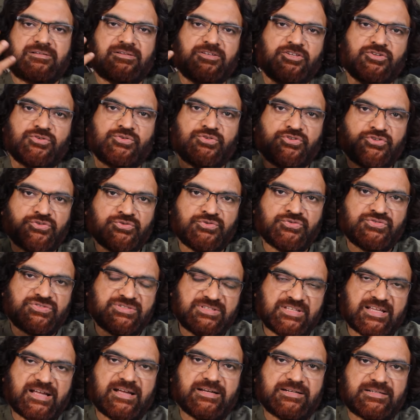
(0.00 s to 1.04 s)
you use
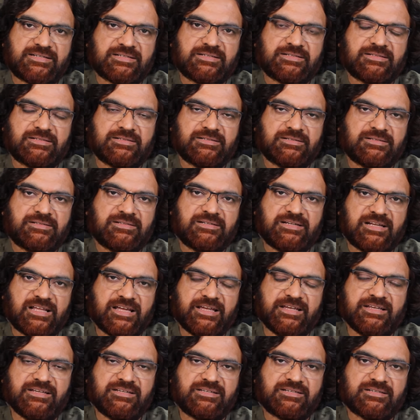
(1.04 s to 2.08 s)
that
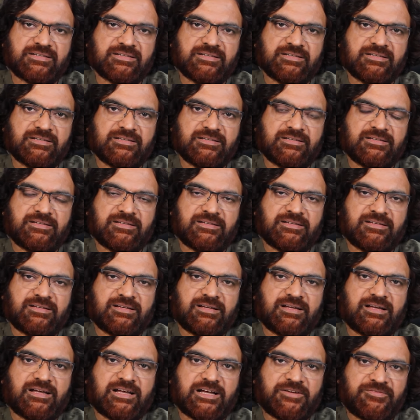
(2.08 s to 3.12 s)
light,
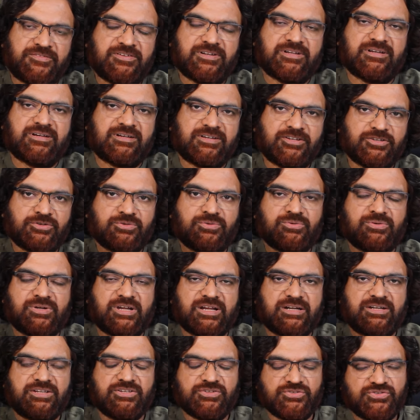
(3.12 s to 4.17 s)
after you
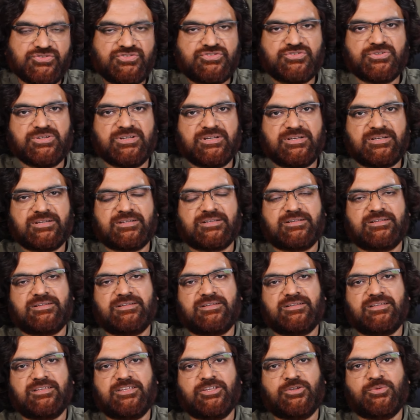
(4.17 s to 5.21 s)
get used to it,
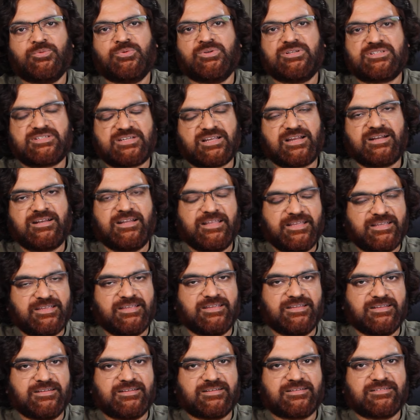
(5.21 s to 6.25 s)
you will start
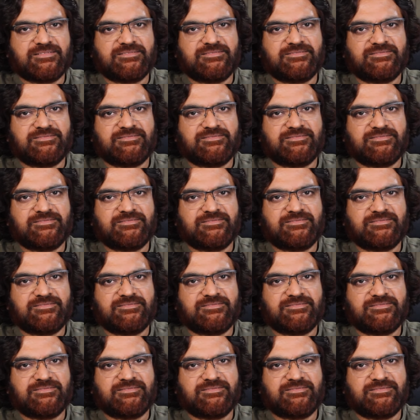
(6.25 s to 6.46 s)
liking it.